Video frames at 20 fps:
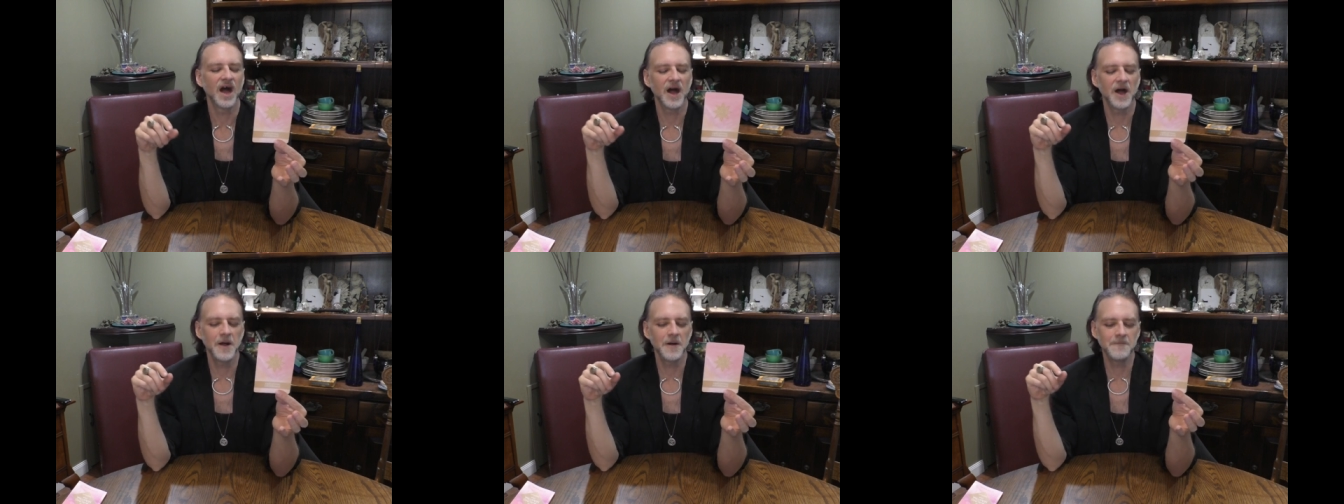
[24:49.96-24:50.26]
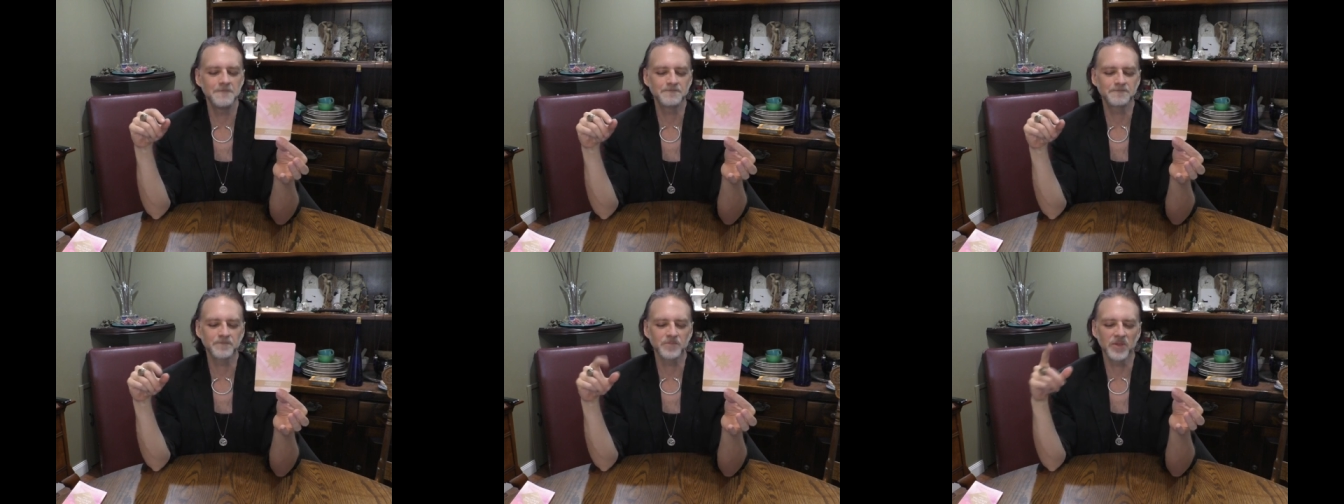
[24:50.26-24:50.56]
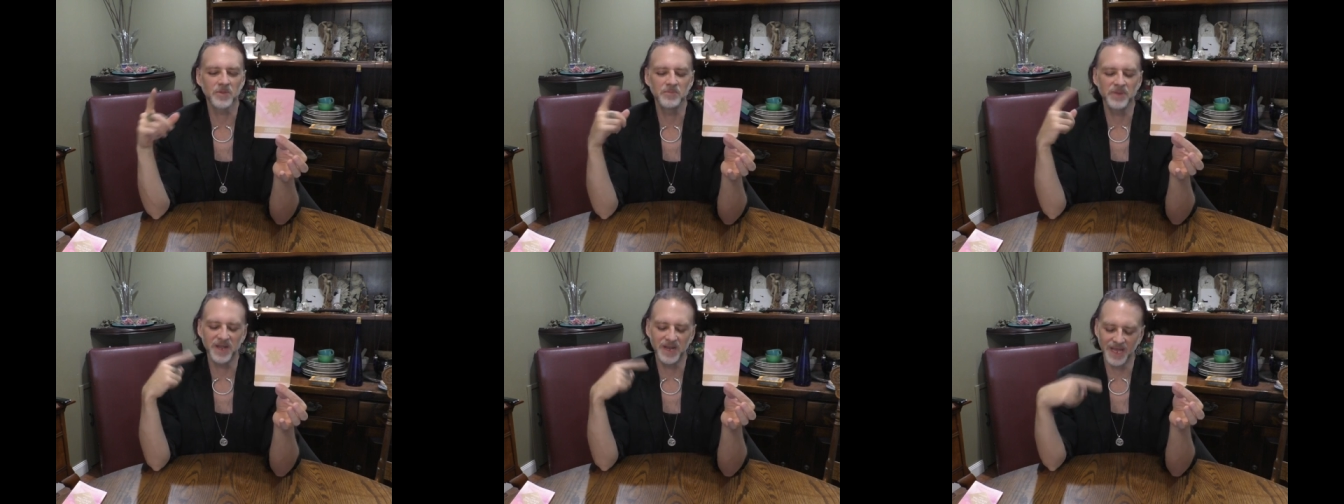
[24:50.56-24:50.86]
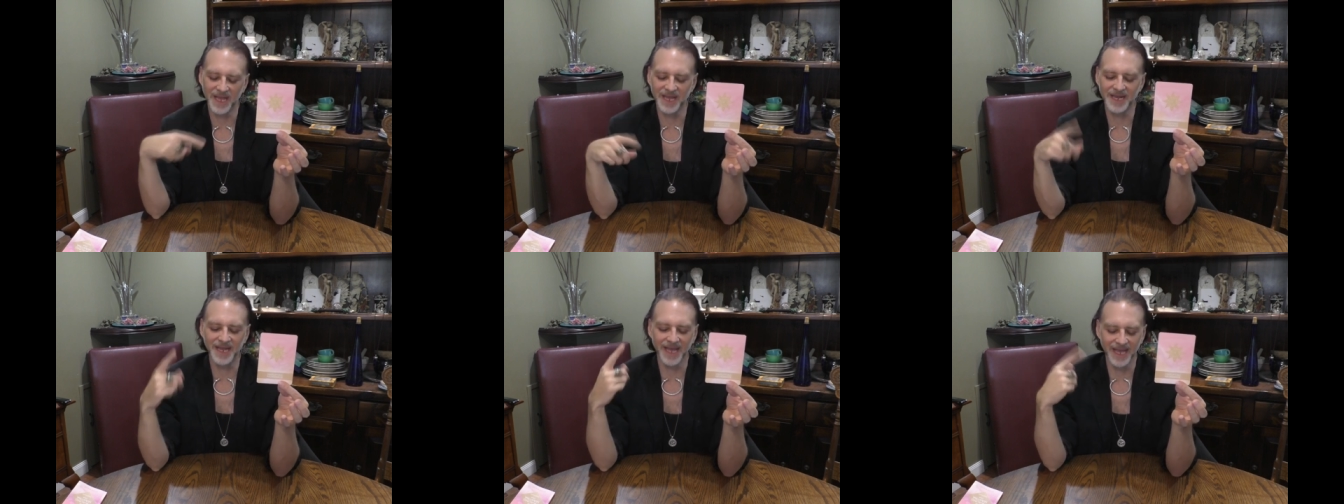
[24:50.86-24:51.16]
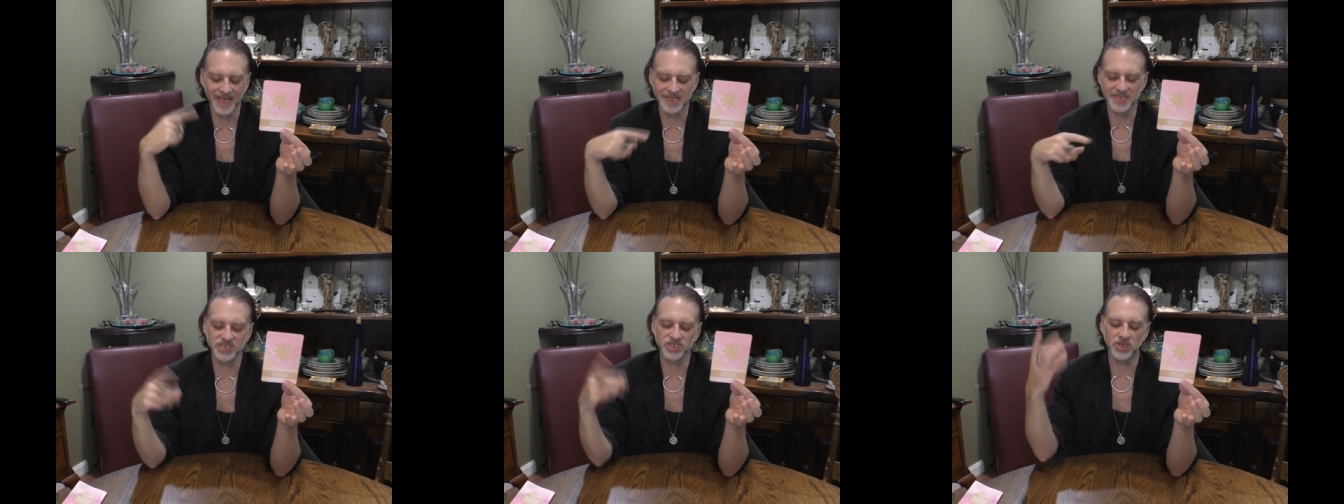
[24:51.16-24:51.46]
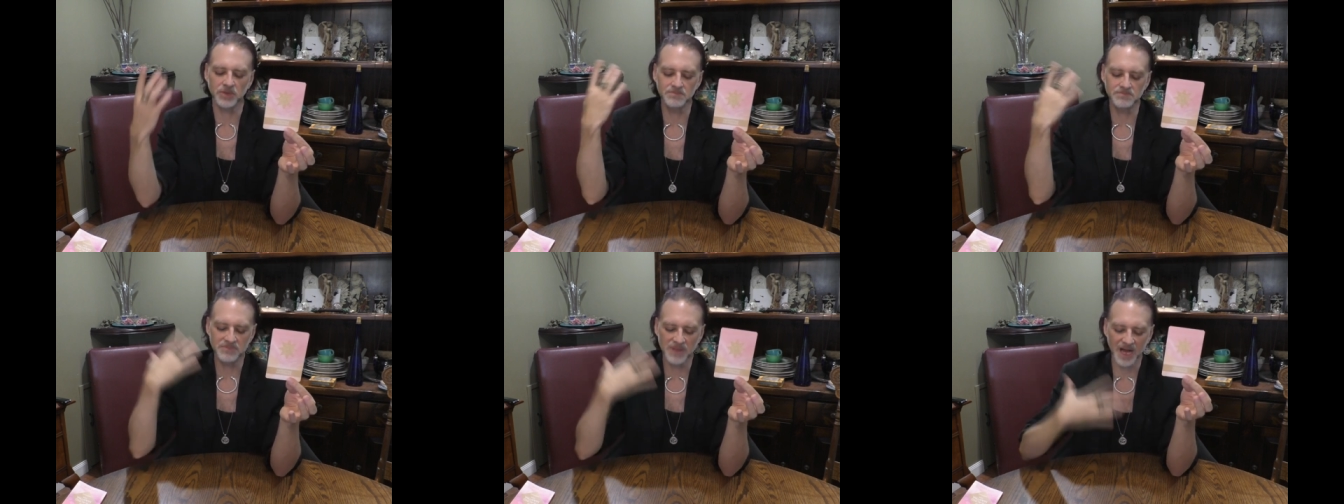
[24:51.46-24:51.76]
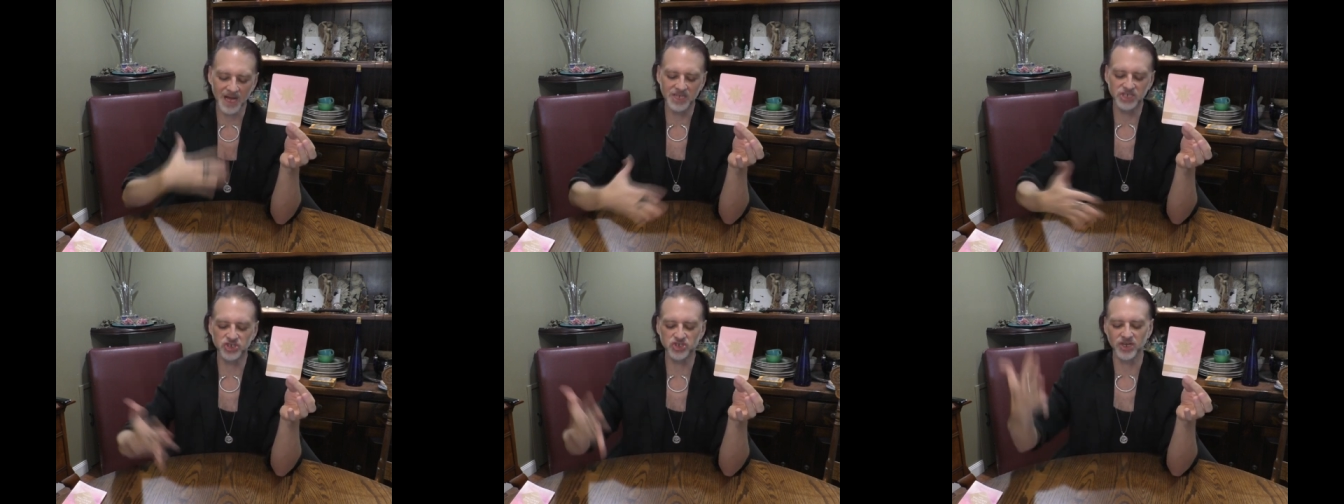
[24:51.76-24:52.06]
Um, but in English, a
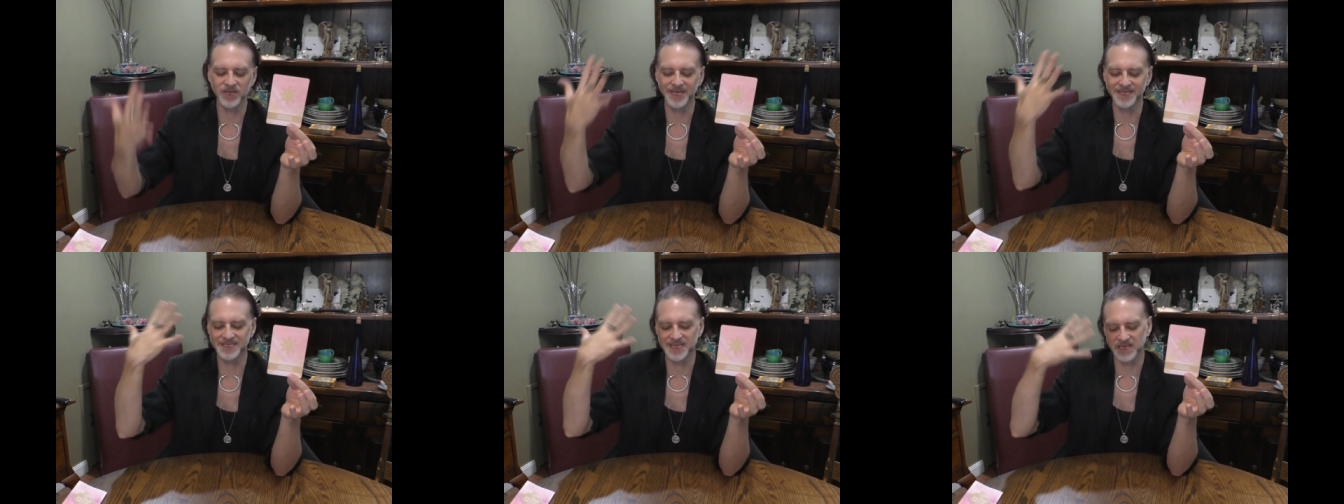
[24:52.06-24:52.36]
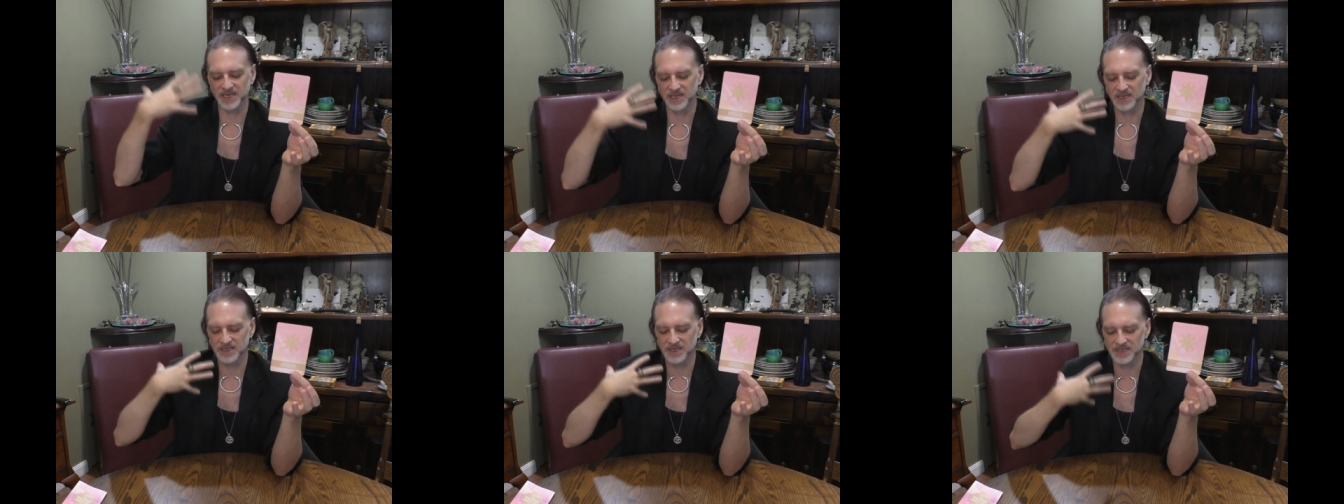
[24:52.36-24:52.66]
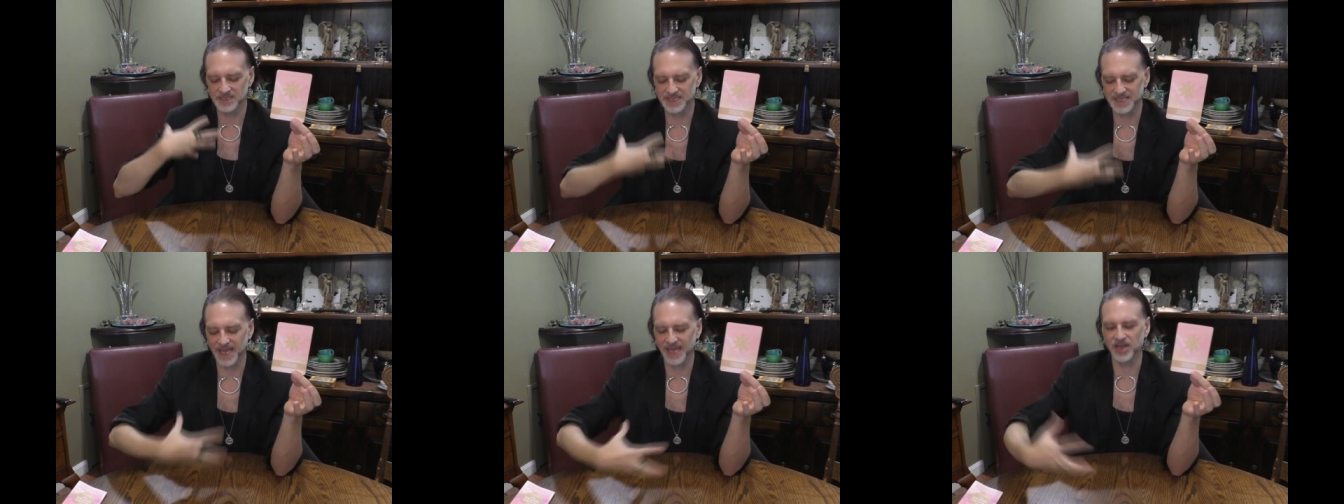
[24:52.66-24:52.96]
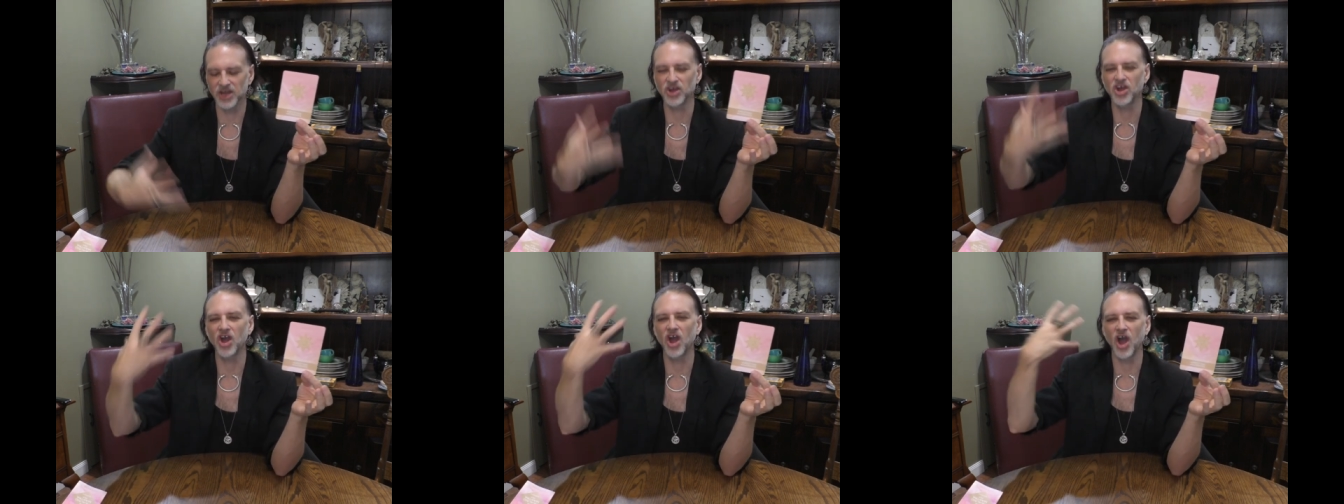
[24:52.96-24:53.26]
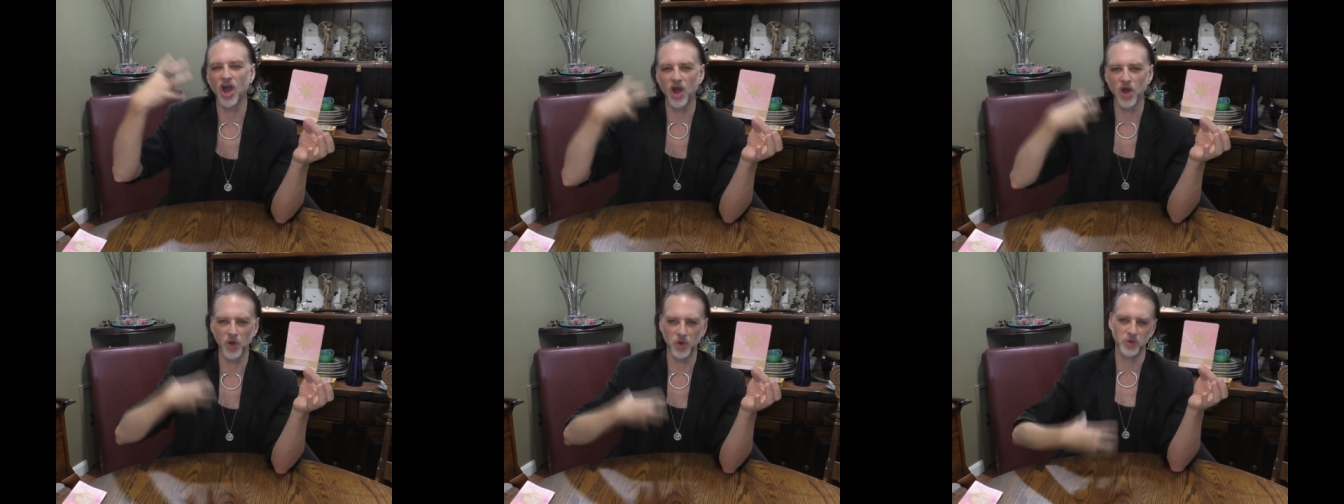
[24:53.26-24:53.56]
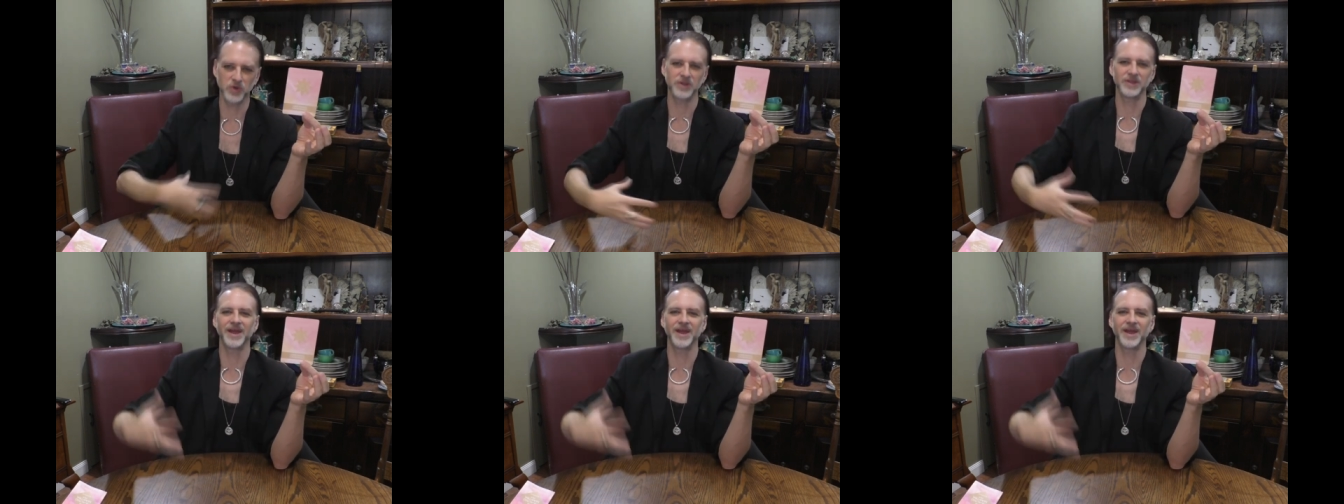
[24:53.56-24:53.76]
mantra it's like saying a code.